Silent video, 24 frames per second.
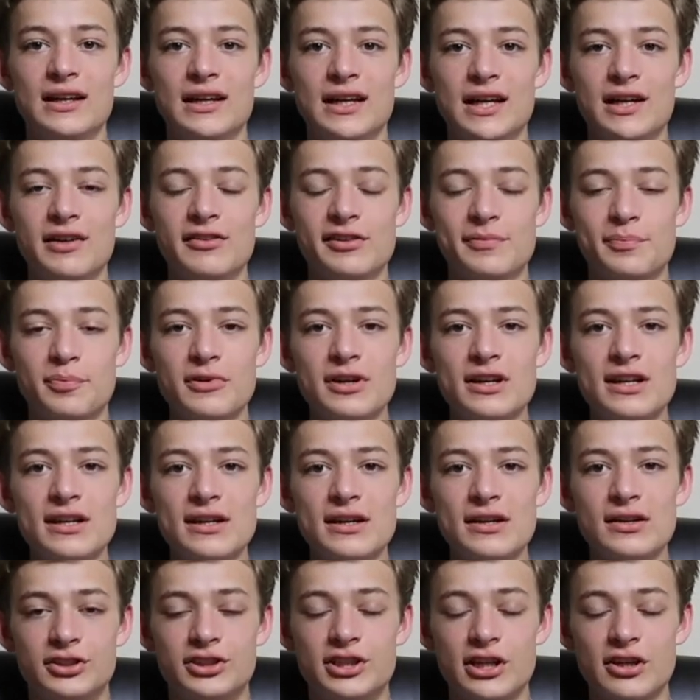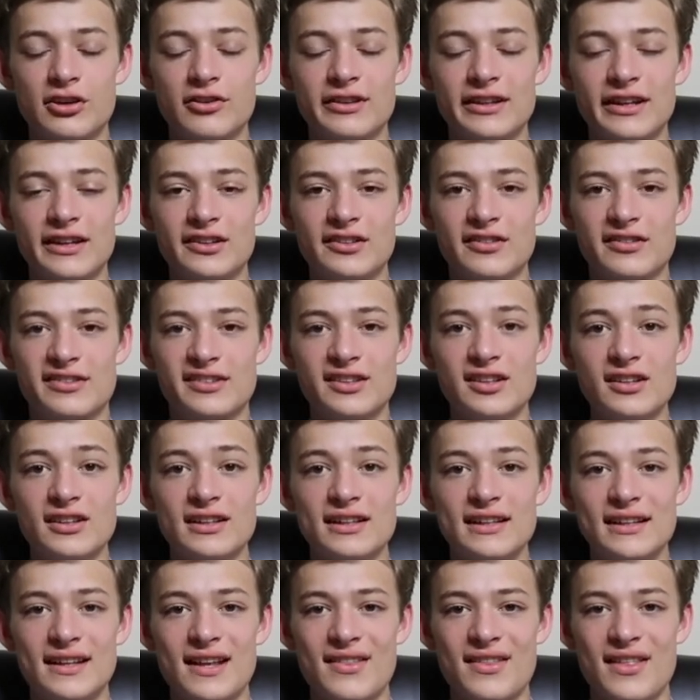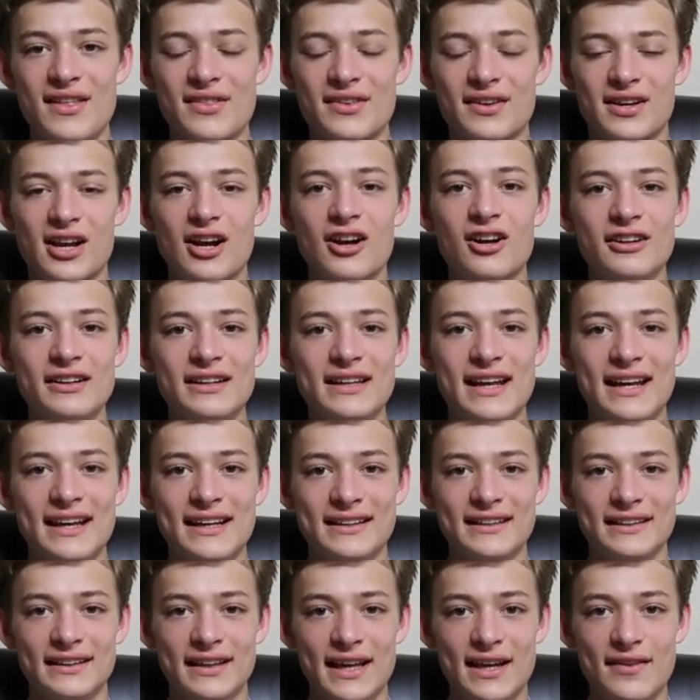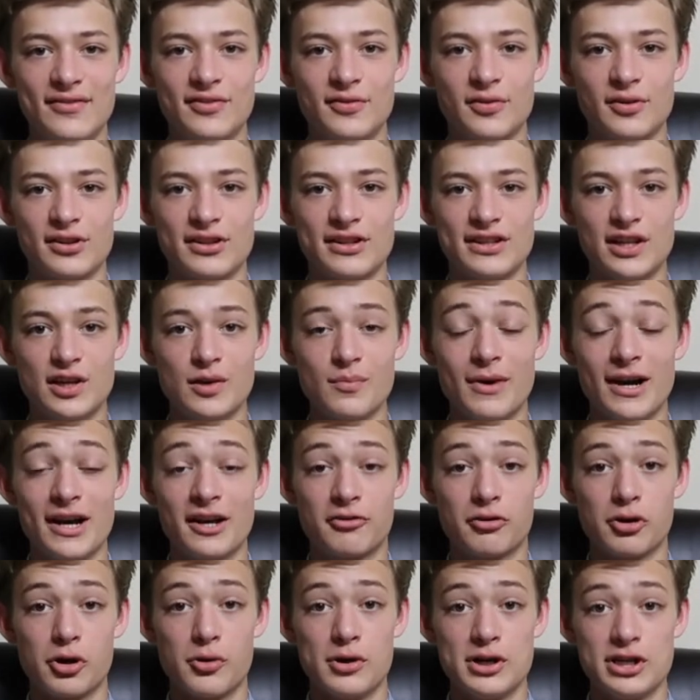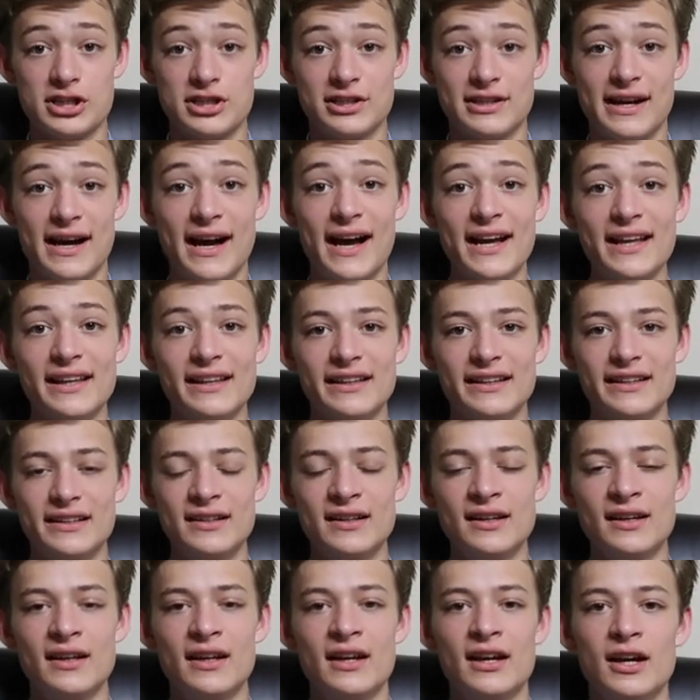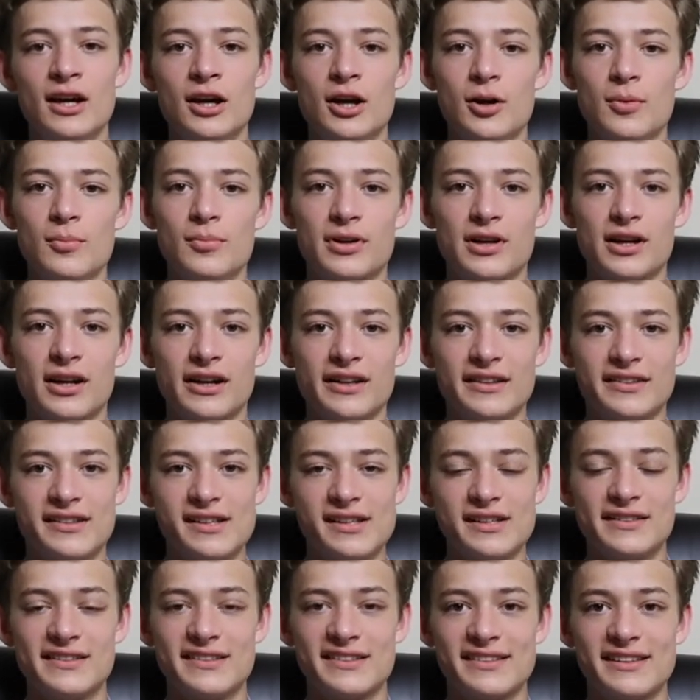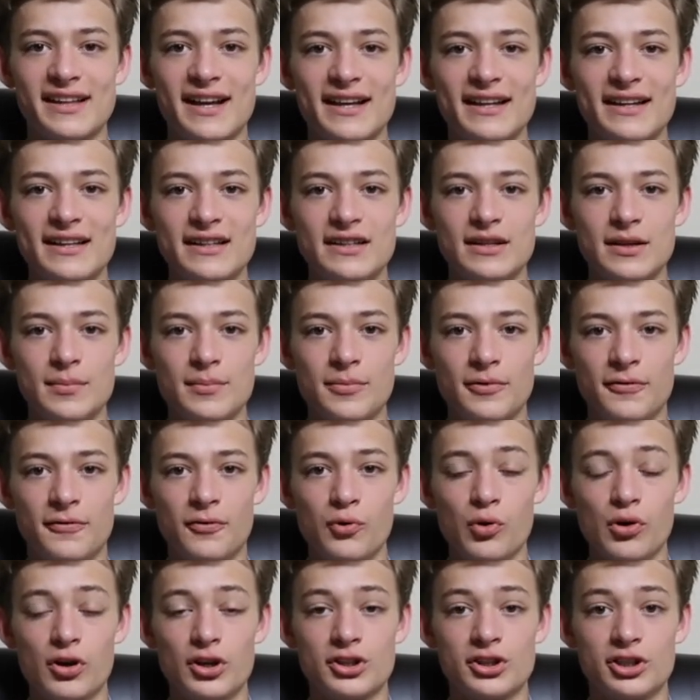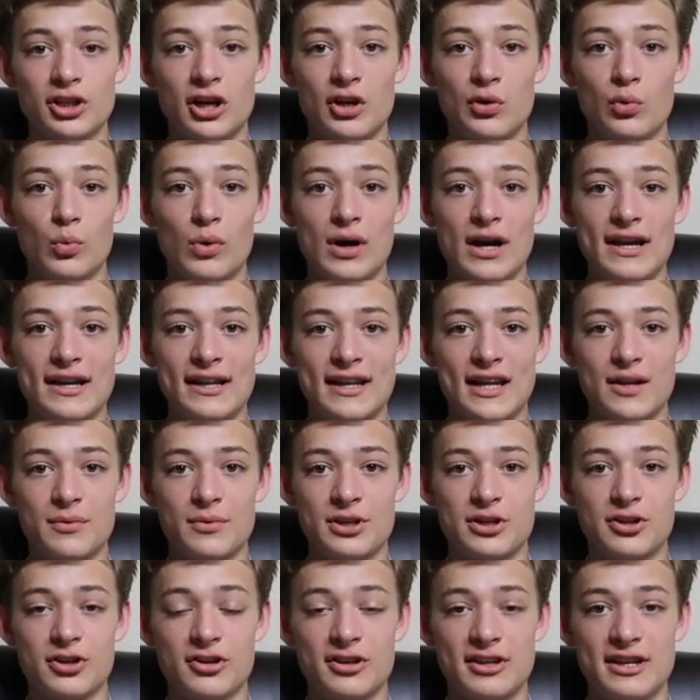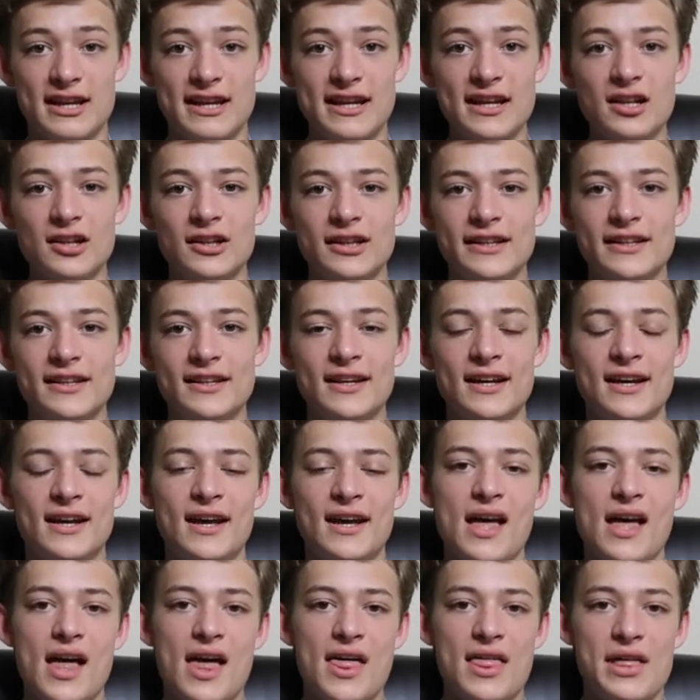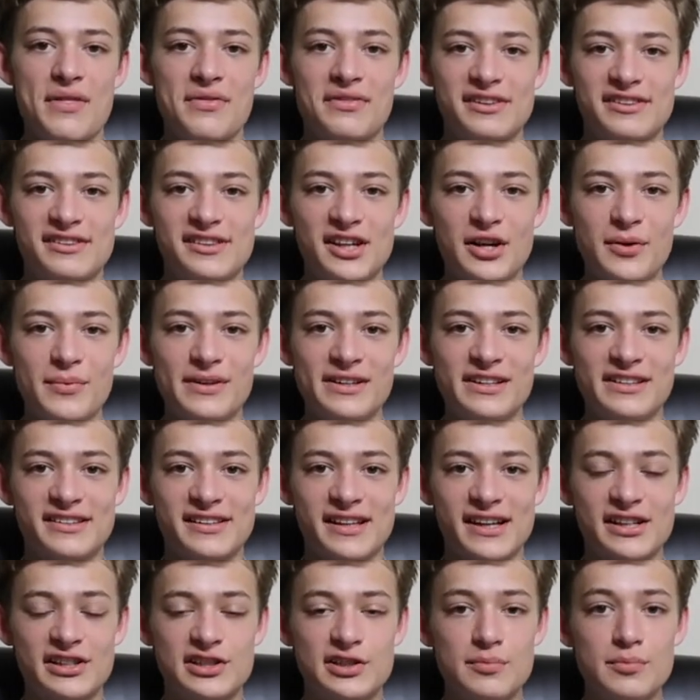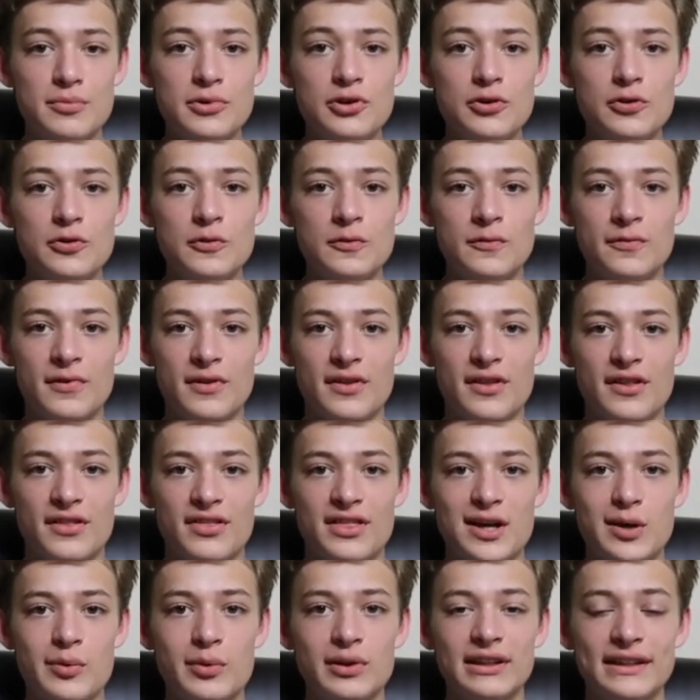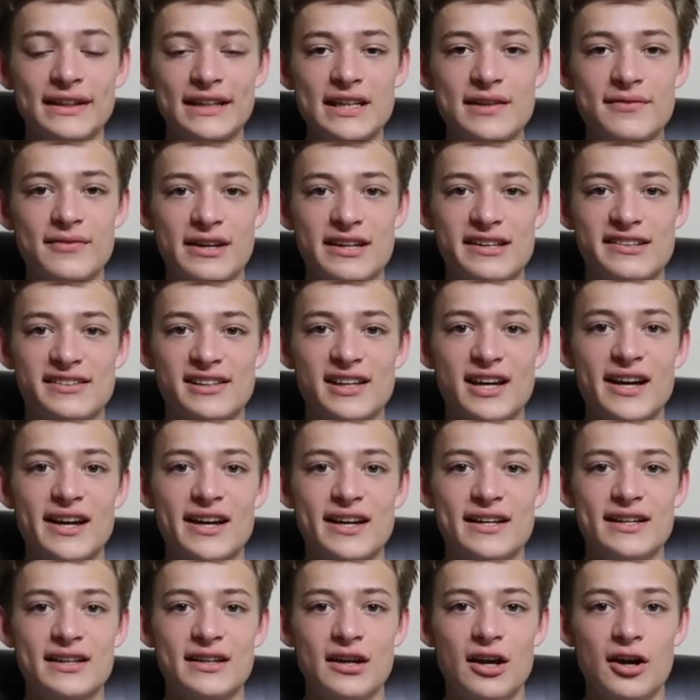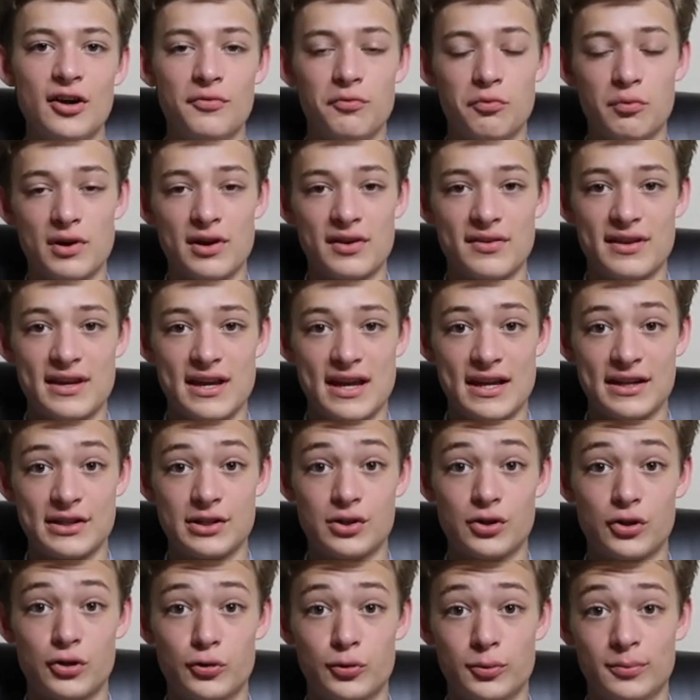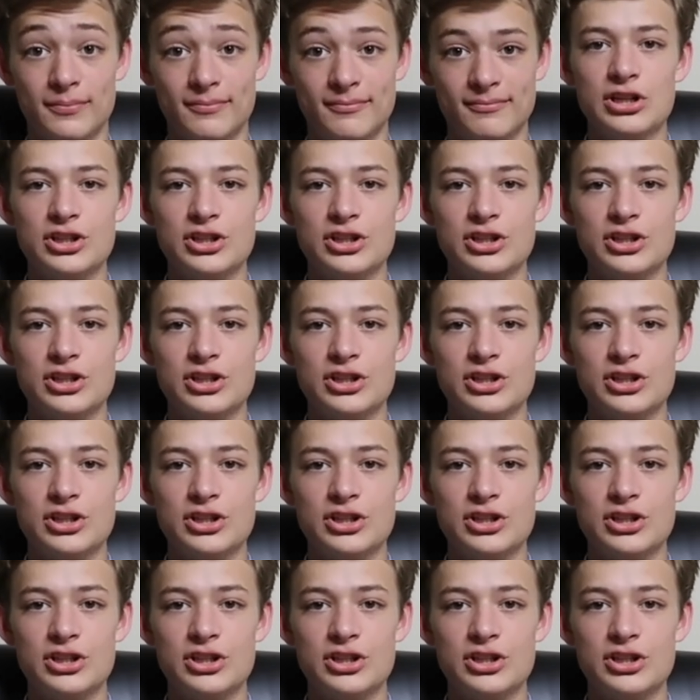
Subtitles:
It was pretty generally understood that the colony had left for the nearby Croatian island, because they decided before John White had returned to England that the settlement decided to move, that they would leave a sign of where they had gone.